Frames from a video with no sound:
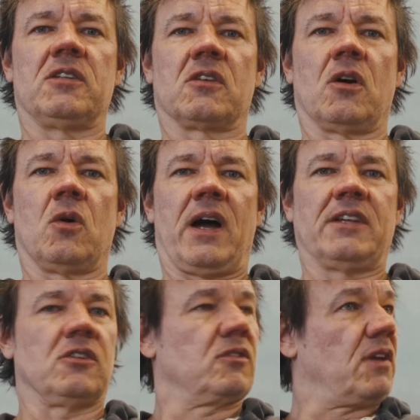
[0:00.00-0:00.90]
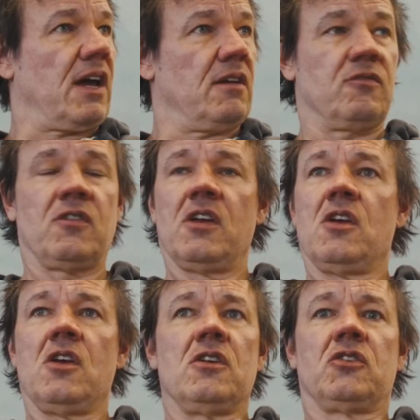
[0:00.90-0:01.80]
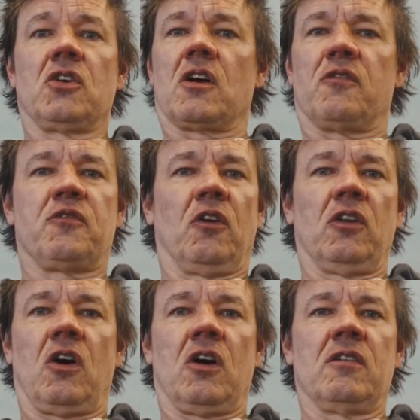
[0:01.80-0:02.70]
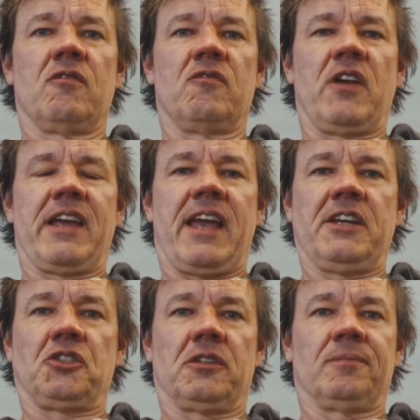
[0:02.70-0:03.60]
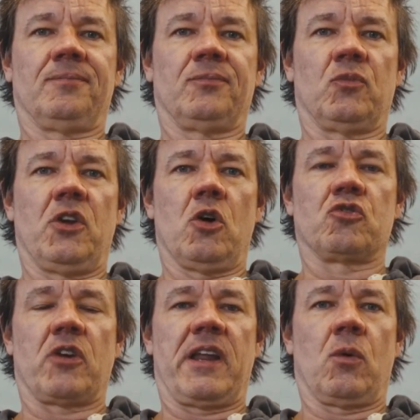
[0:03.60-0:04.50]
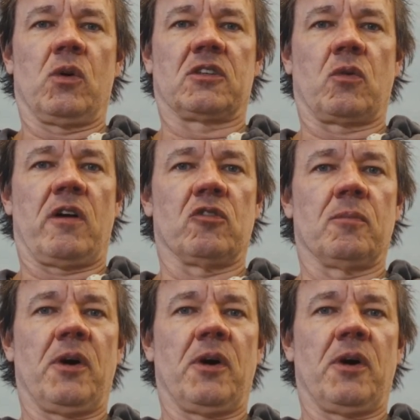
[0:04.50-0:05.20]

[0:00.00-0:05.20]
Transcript: So I just kind of took a full-on vacation, no trading whatsoever.